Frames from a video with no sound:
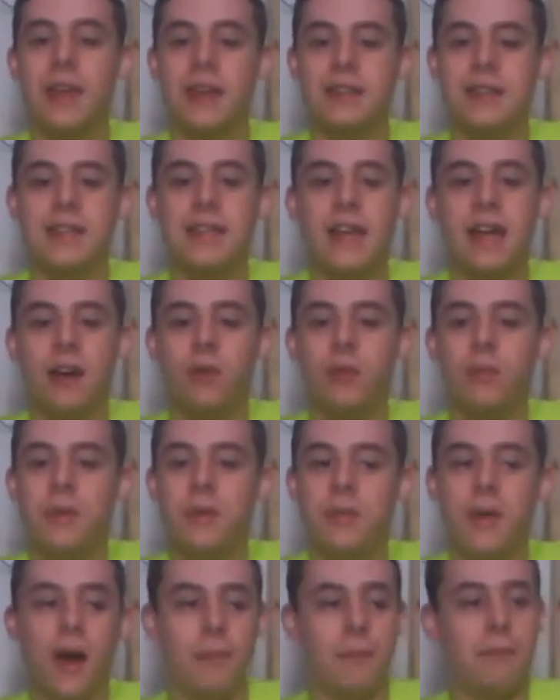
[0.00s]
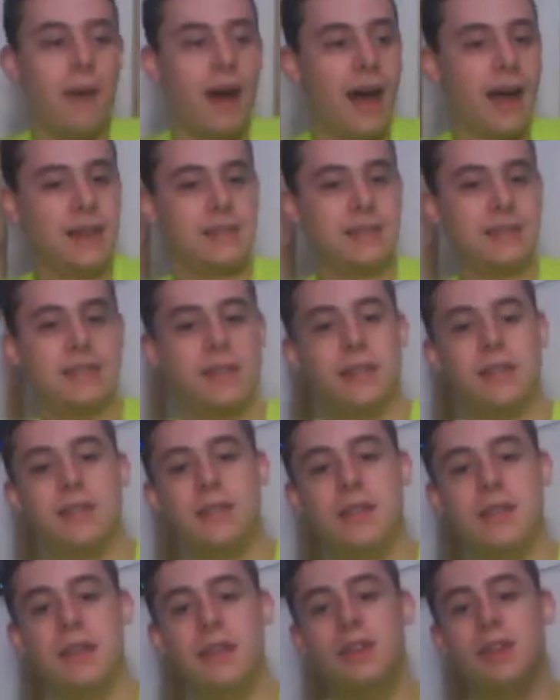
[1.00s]
Today I will be
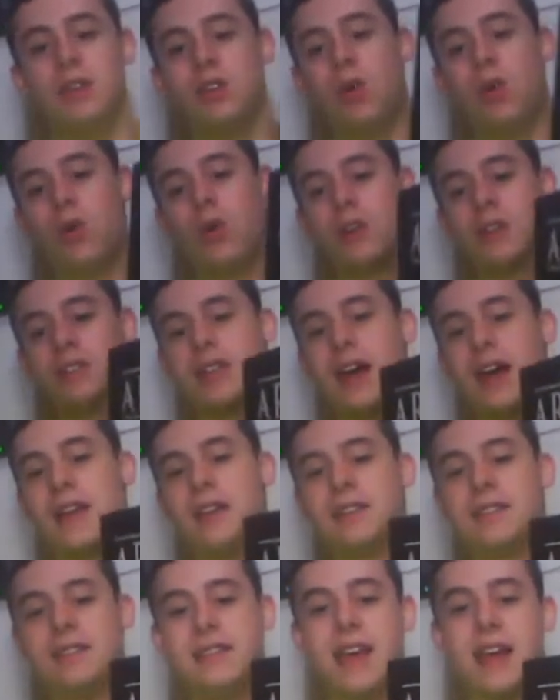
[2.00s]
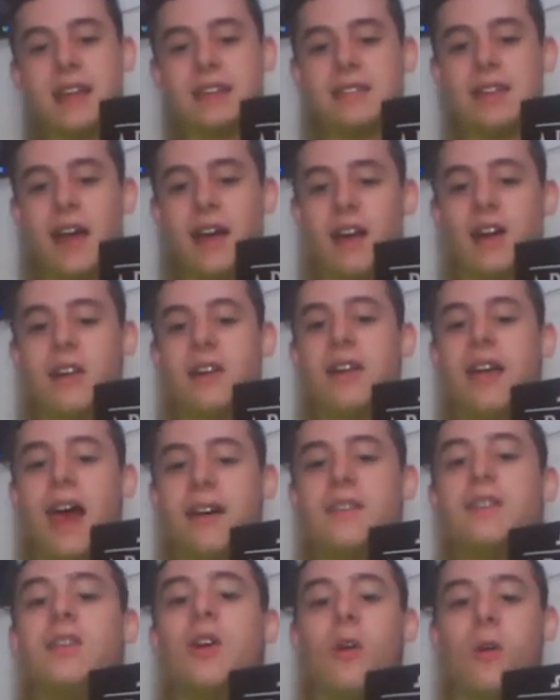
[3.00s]
unboxing the core set. Yes, I already
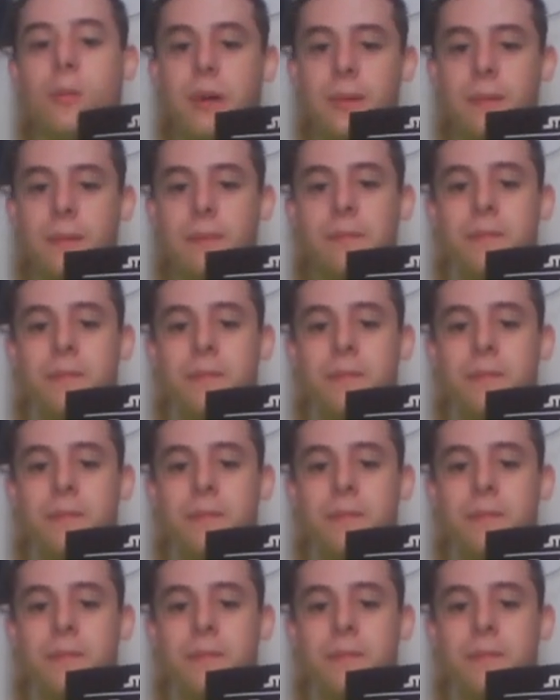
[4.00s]
have it open.